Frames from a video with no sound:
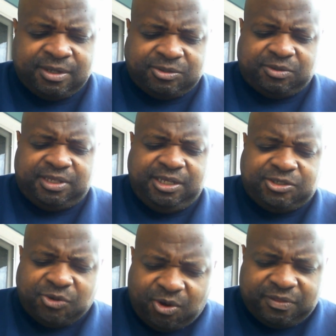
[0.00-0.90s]
so that he
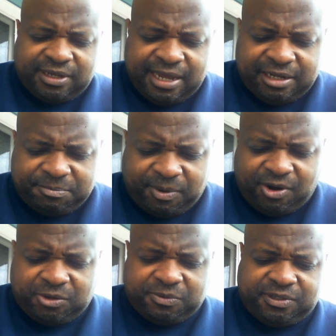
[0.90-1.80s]
tore the lion
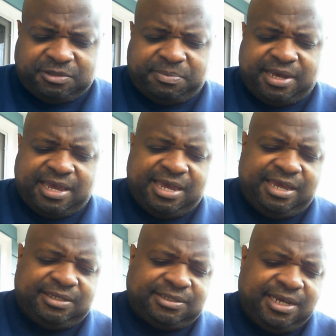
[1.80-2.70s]
apart with his bare
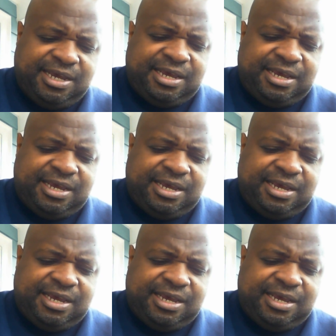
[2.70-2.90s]
hands,